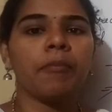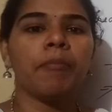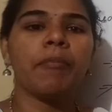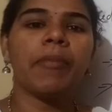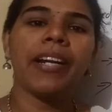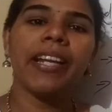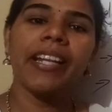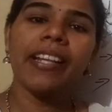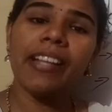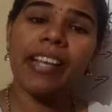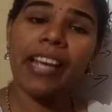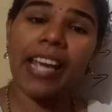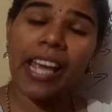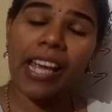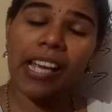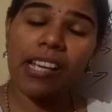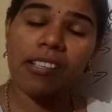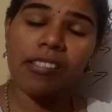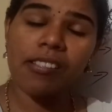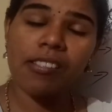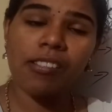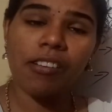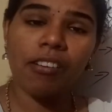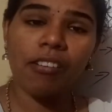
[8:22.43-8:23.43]
But in the
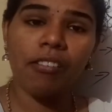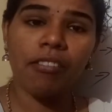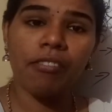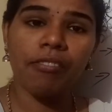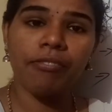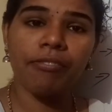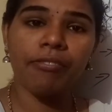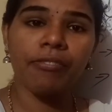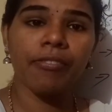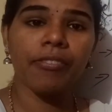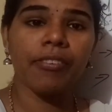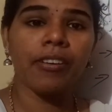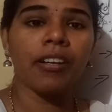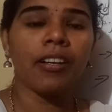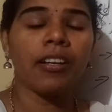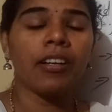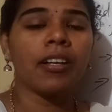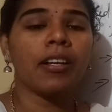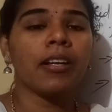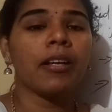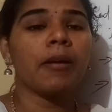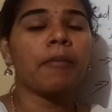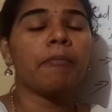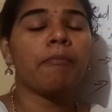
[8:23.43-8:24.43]
case of
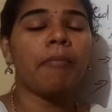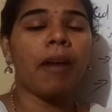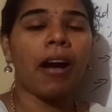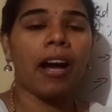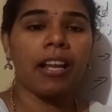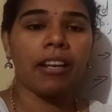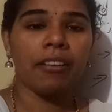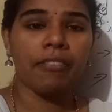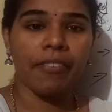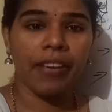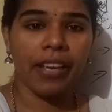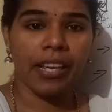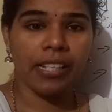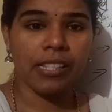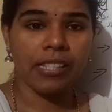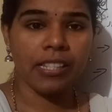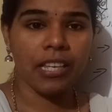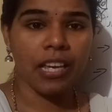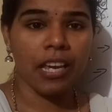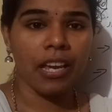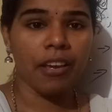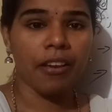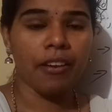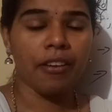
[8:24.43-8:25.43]

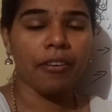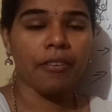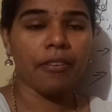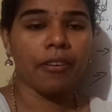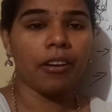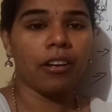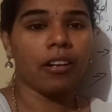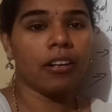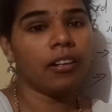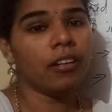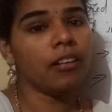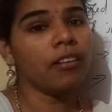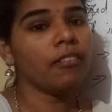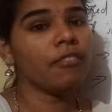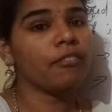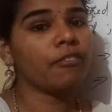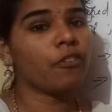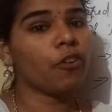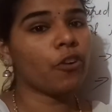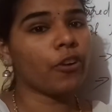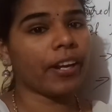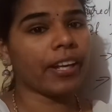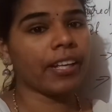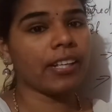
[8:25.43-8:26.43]
Malvaceae,
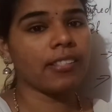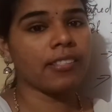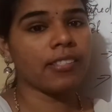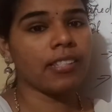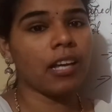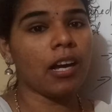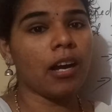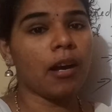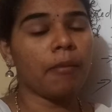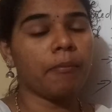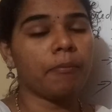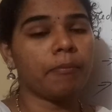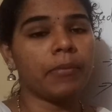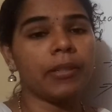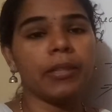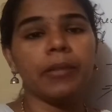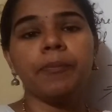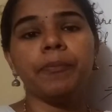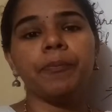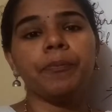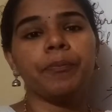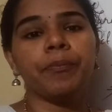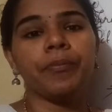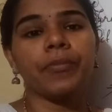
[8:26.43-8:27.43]
for
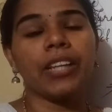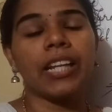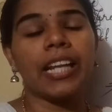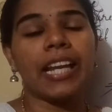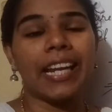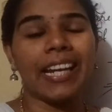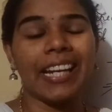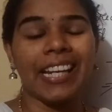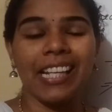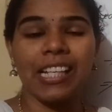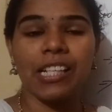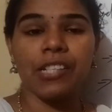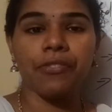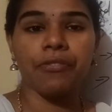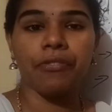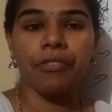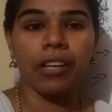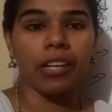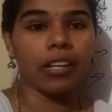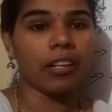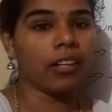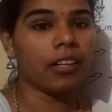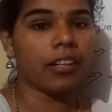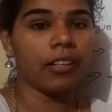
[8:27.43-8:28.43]
example, lady's
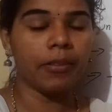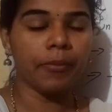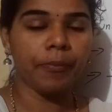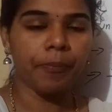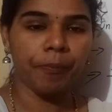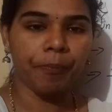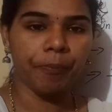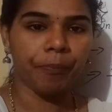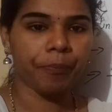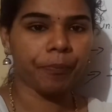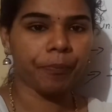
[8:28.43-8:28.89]
finger